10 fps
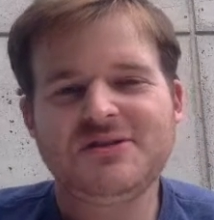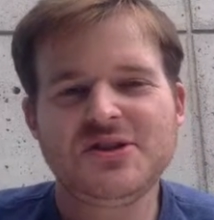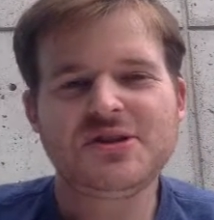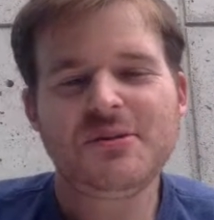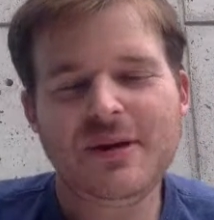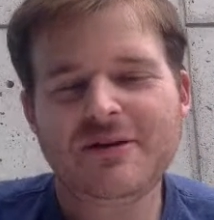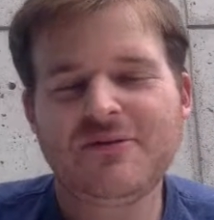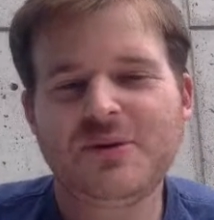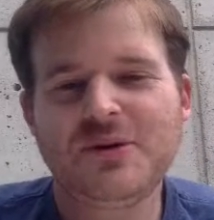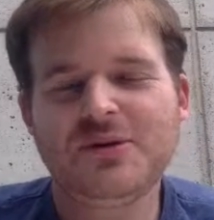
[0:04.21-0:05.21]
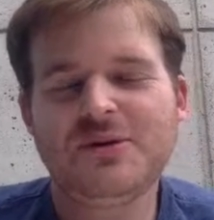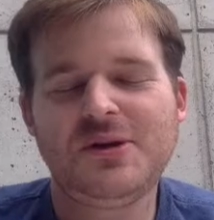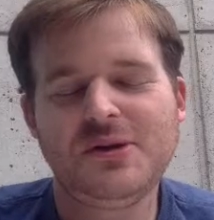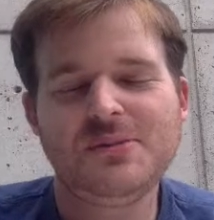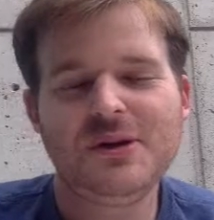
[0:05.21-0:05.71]
Just got back from
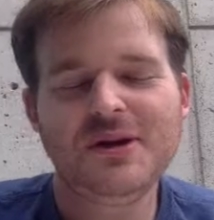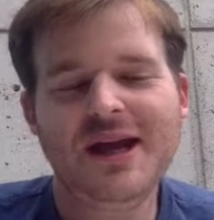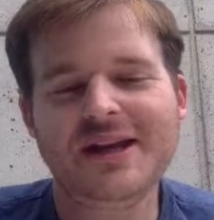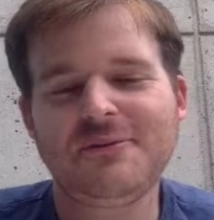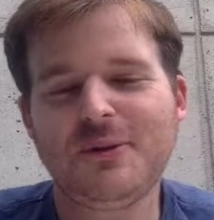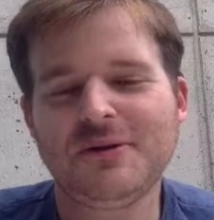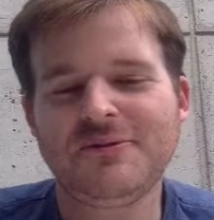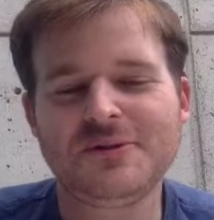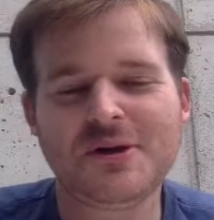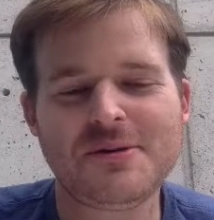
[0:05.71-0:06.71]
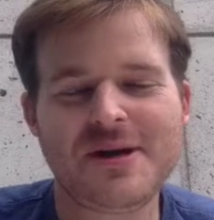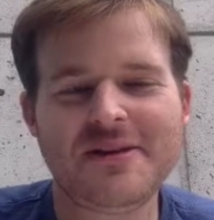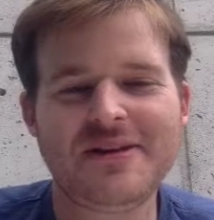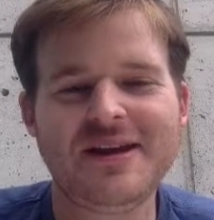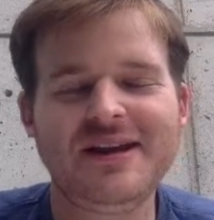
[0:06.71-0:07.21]
KubeCon, had a wonderful time
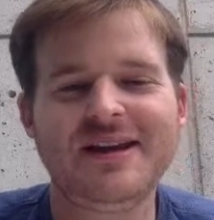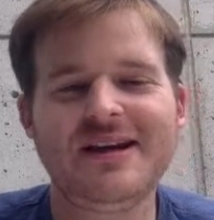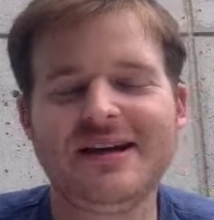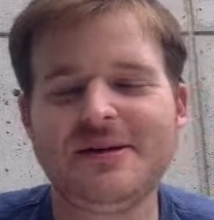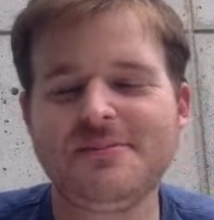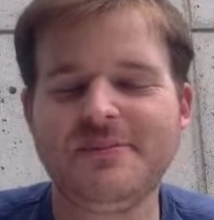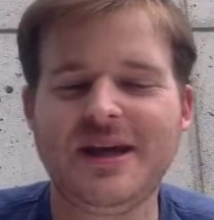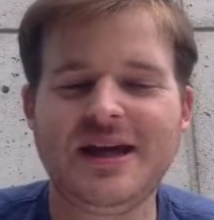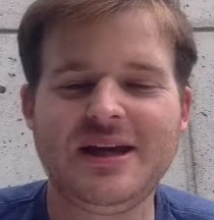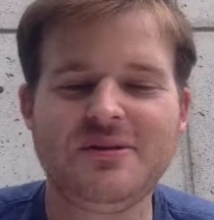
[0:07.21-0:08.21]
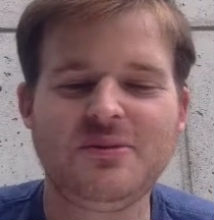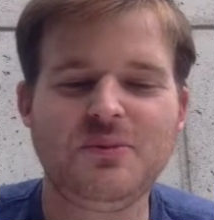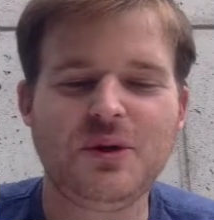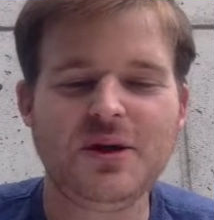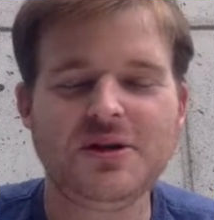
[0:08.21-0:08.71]
out there, and
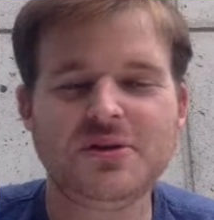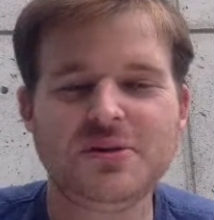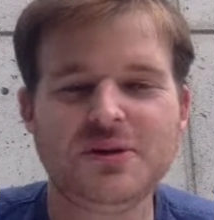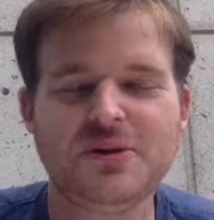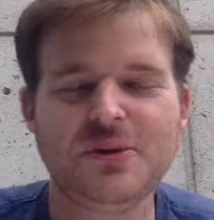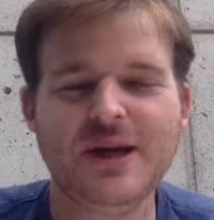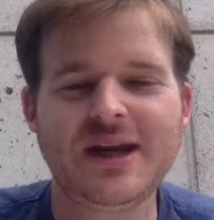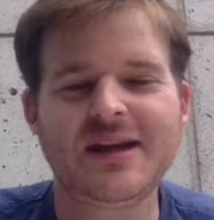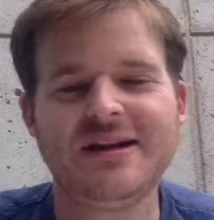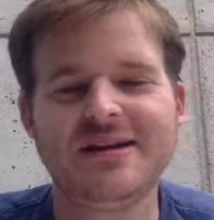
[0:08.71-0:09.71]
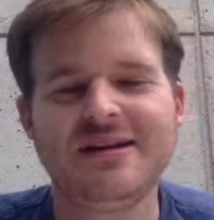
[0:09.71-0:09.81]
wanted to do a quick